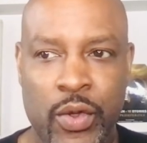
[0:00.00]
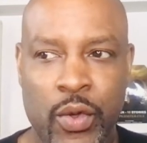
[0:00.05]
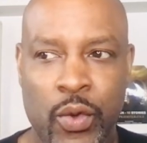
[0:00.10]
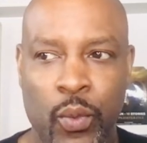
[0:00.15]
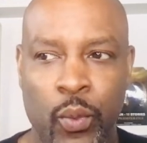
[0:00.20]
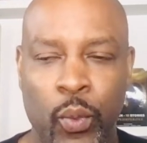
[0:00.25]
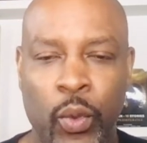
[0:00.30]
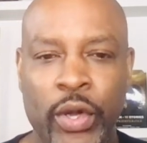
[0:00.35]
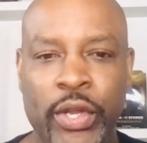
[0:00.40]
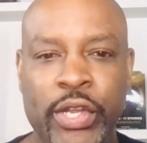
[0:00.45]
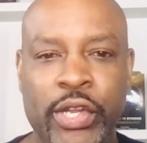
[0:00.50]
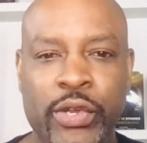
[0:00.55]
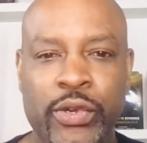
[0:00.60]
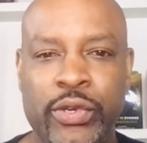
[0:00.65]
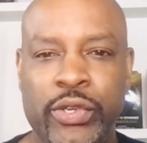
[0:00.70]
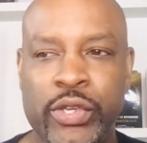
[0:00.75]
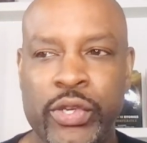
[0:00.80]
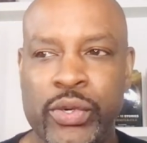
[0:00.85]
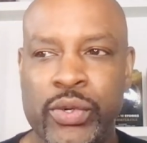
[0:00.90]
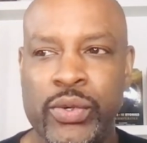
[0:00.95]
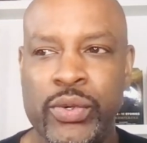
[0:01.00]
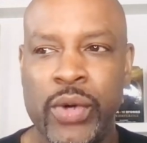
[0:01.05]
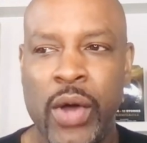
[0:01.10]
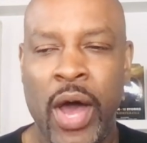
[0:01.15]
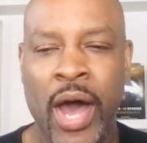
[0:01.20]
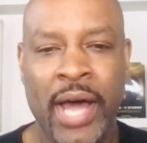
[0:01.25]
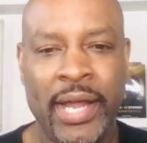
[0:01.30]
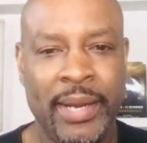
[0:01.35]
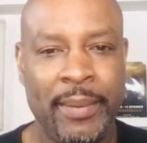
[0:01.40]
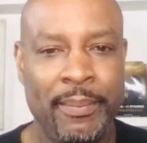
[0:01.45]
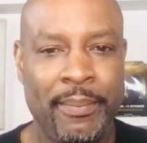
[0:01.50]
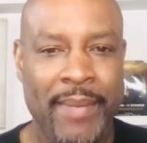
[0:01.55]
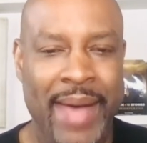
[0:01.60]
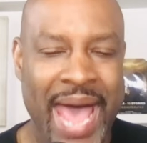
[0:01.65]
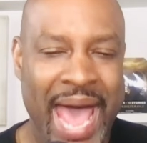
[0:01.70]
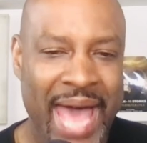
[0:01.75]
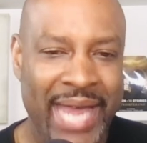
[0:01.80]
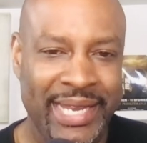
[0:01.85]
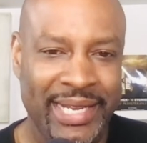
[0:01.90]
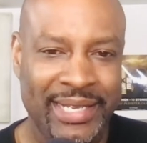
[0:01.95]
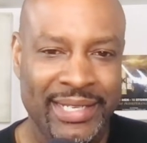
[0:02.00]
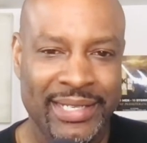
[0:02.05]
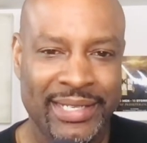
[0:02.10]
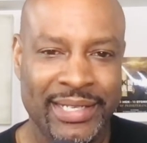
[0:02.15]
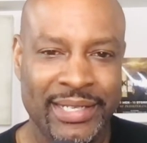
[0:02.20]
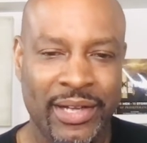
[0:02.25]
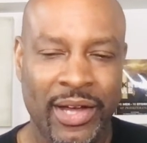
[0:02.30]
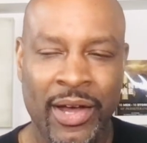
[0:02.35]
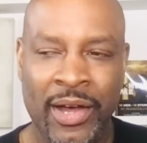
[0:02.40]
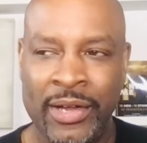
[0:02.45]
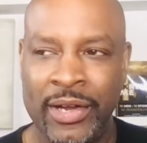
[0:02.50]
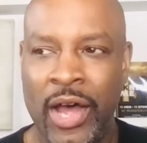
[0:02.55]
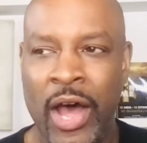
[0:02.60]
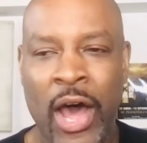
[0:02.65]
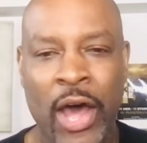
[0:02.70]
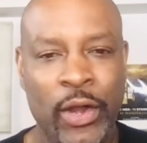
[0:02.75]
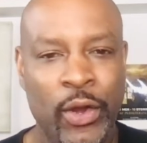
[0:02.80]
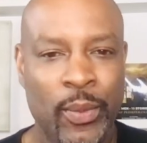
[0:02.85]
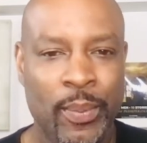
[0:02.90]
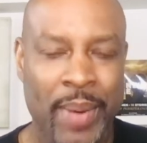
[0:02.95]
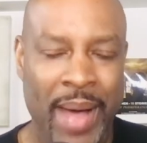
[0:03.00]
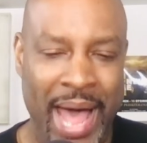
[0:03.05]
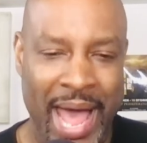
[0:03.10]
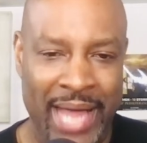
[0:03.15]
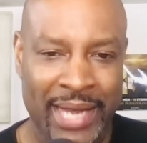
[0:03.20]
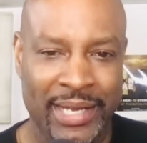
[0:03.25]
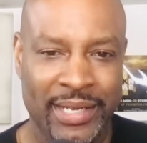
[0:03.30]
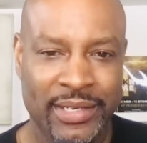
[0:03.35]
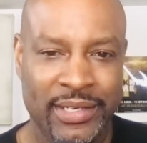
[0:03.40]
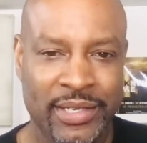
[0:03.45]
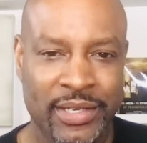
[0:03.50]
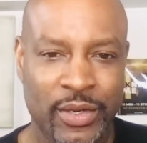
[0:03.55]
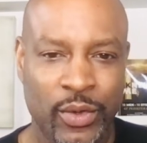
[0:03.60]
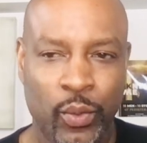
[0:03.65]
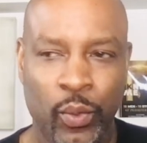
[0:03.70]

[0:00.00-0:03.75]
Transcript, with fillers: What do you do automatically on autopilot?